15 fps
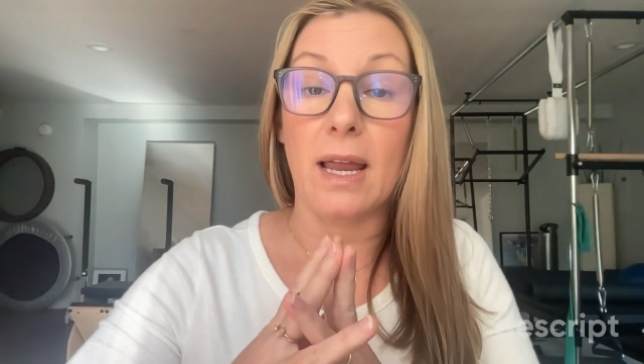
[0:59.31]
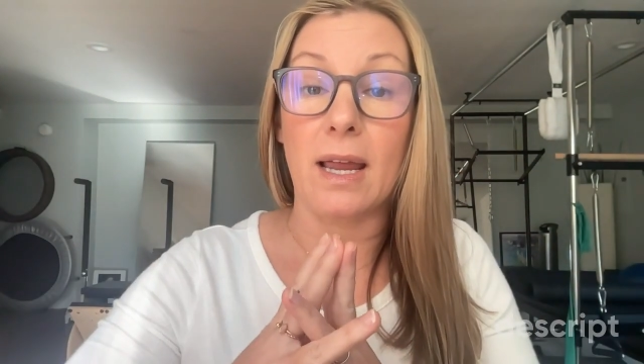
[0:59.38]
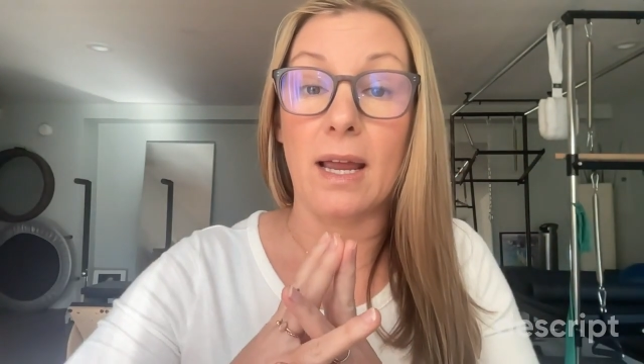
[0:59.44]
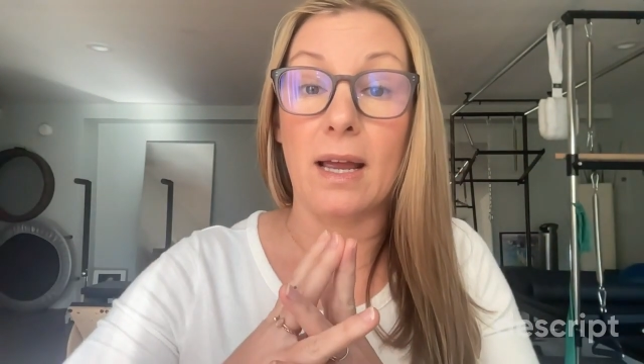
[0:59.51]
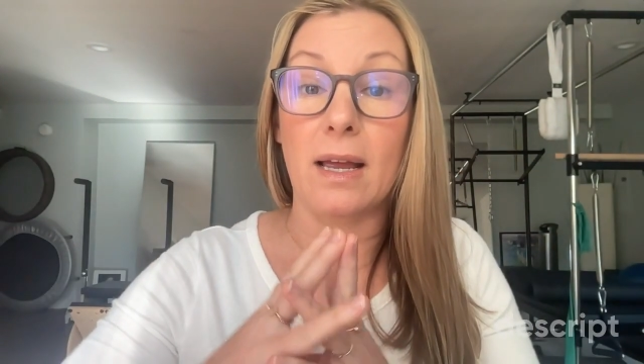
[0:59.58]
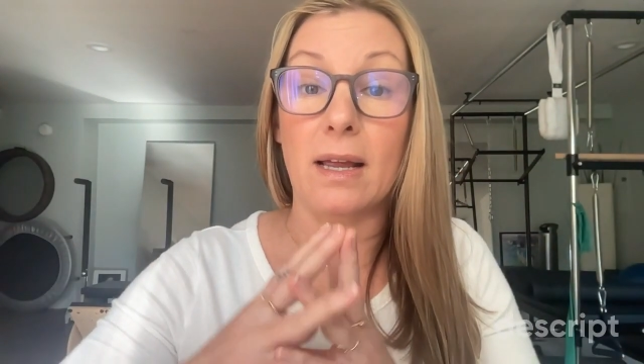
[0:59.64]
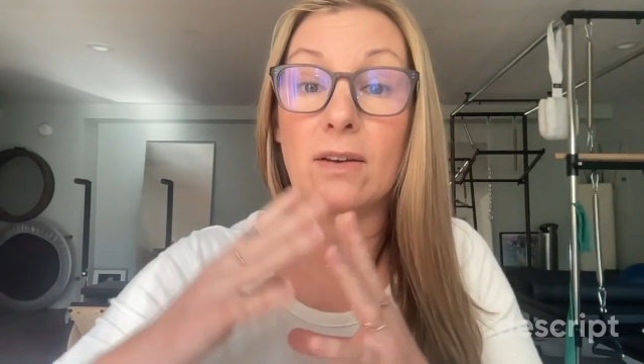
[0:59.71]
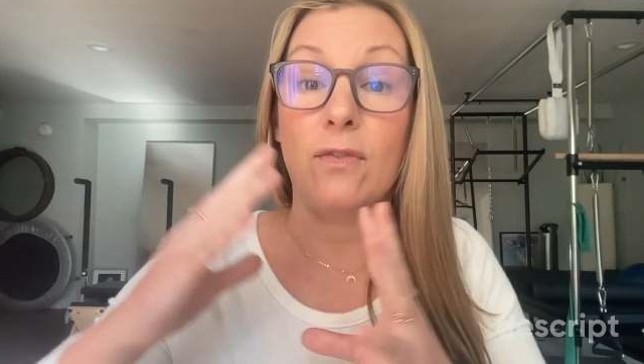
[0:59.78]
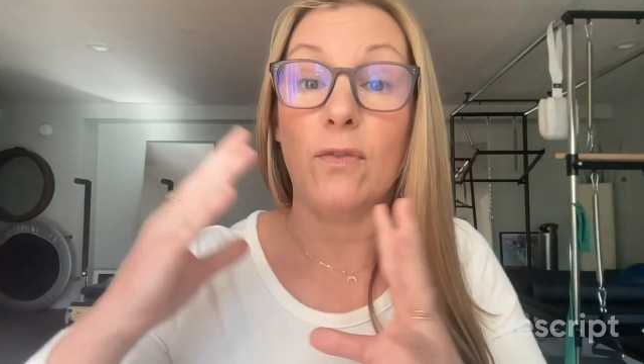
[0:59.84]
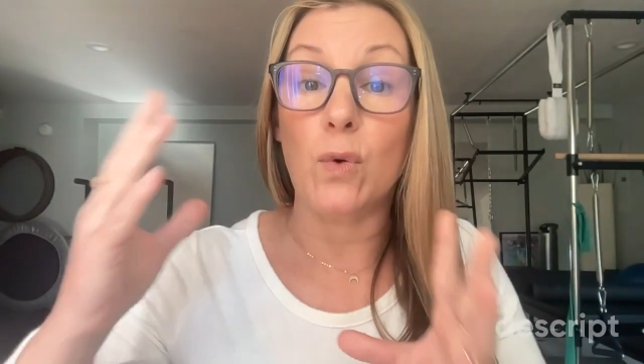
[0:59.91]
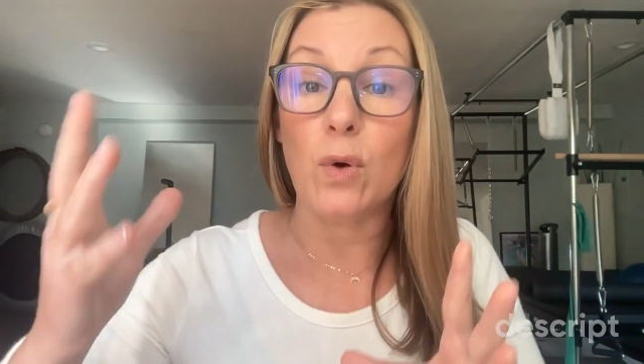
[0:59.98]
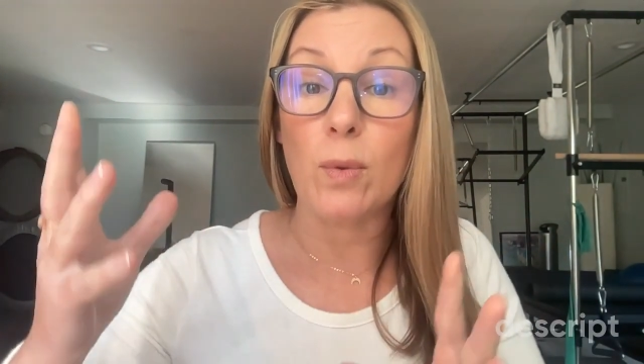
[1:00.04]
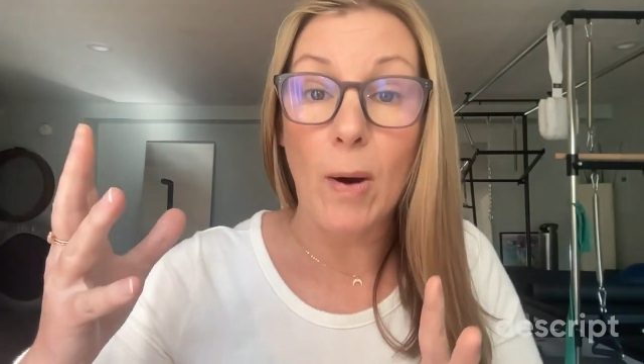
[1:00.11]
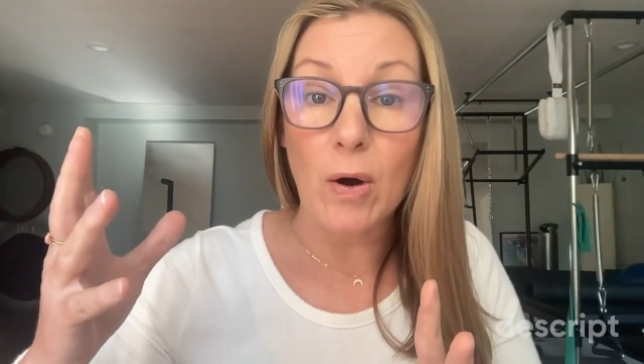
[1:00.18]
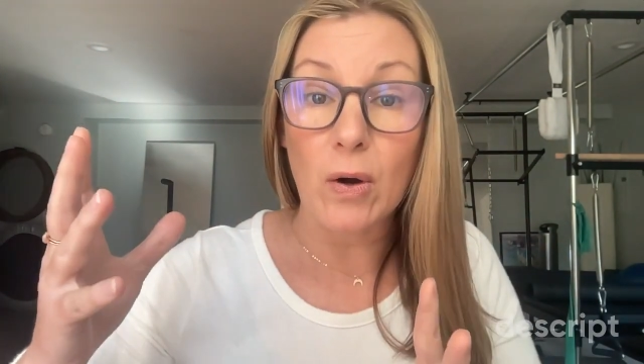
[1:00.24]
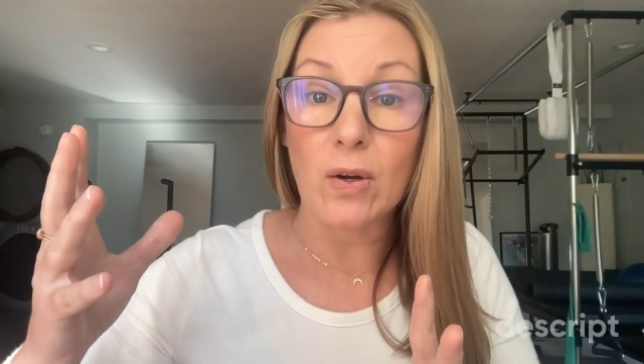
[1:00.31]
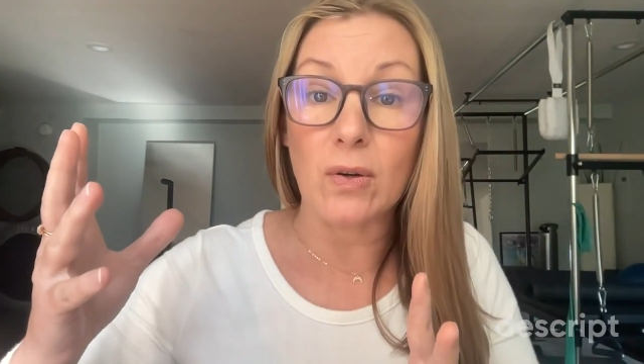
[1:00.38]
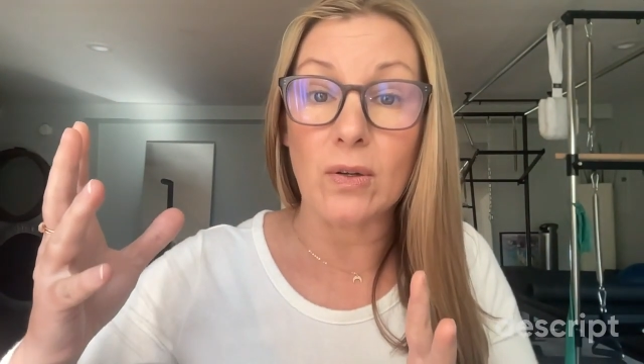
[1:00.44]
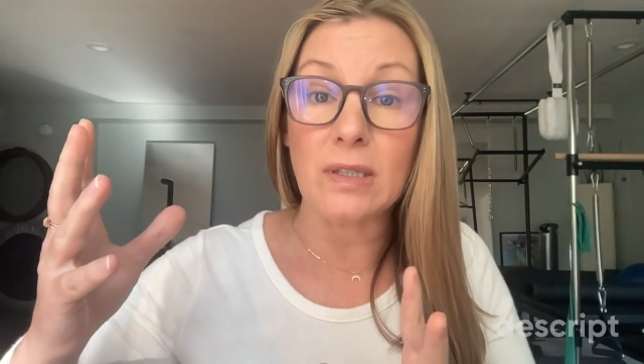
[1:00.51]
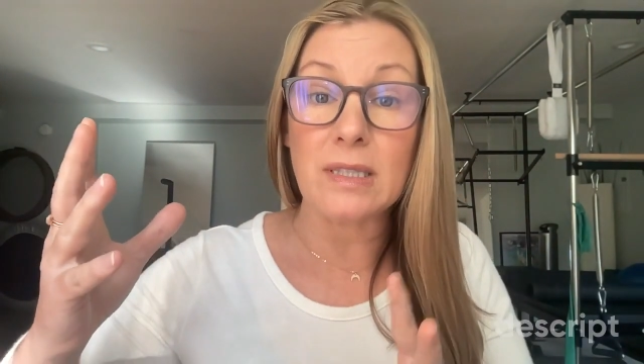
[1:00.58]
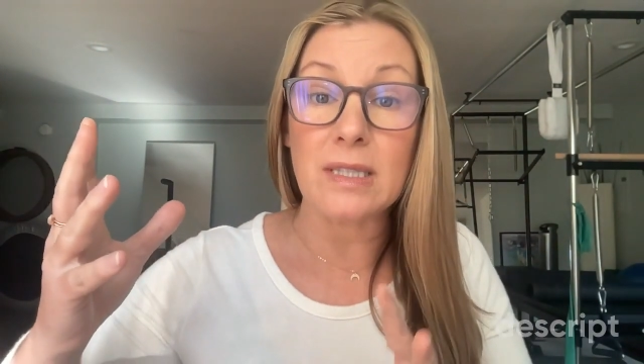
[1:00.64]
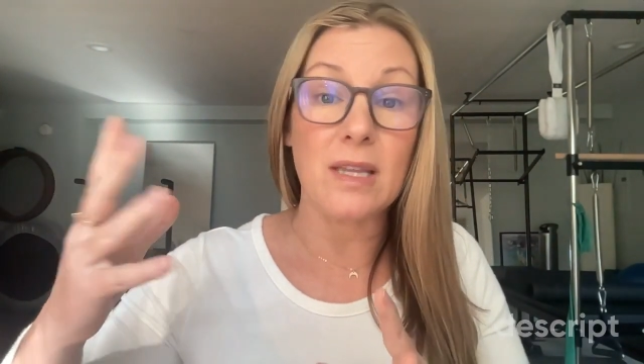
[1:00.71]
and food
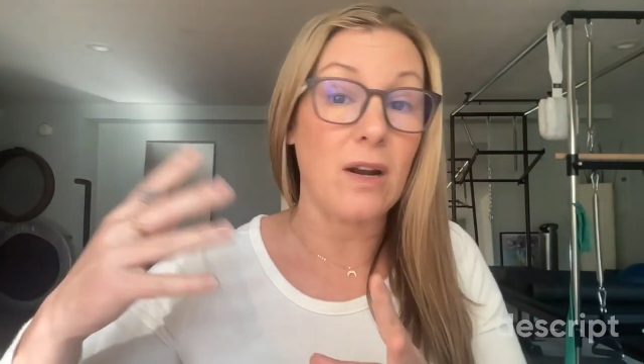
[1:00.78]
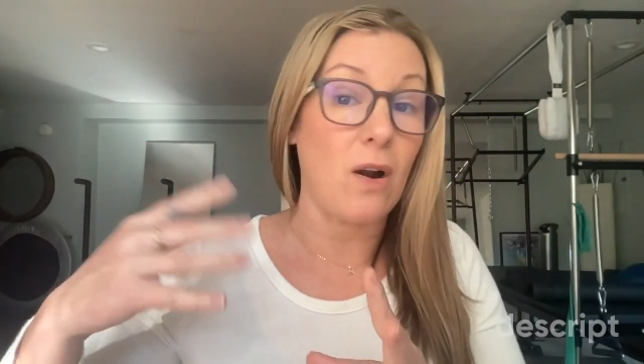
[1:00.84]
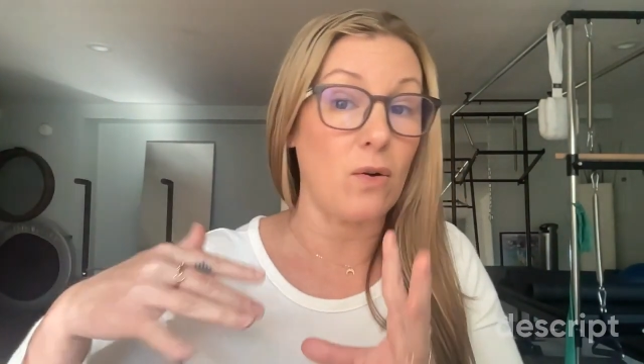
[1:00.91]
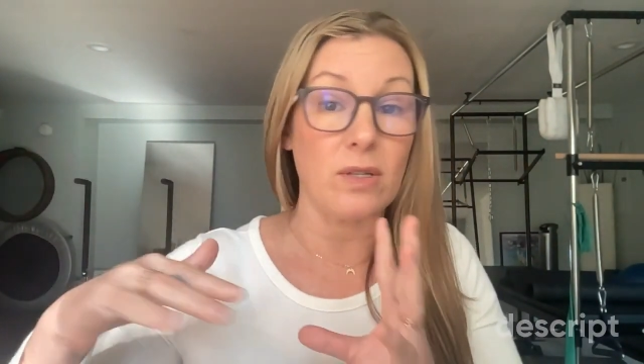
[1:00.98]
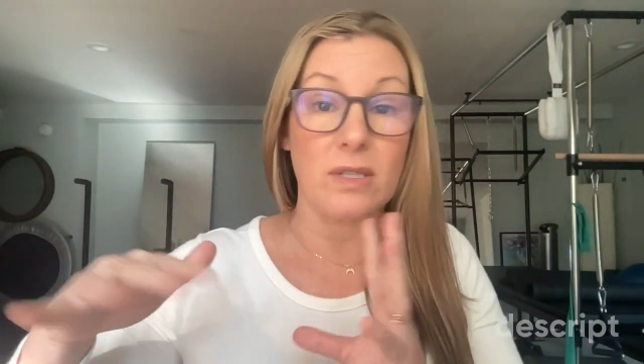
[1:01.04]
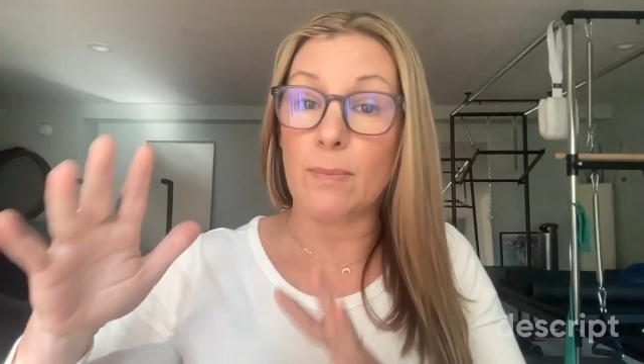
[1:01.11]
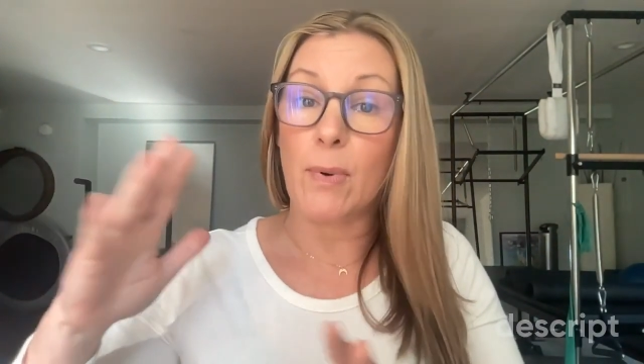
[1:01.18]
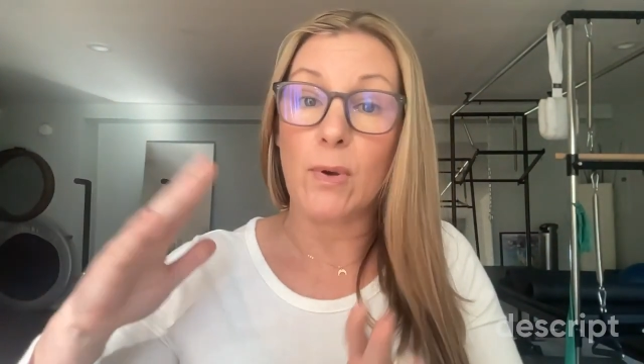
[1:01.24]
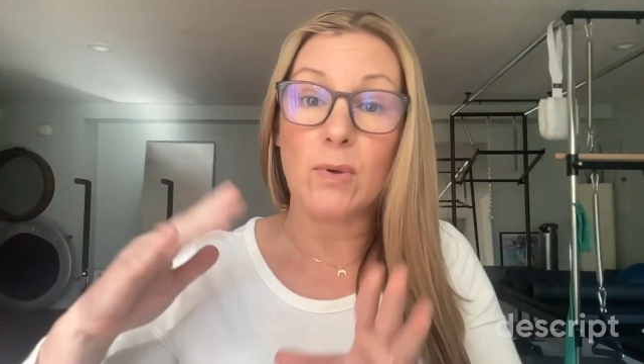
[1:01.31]
particles that aren't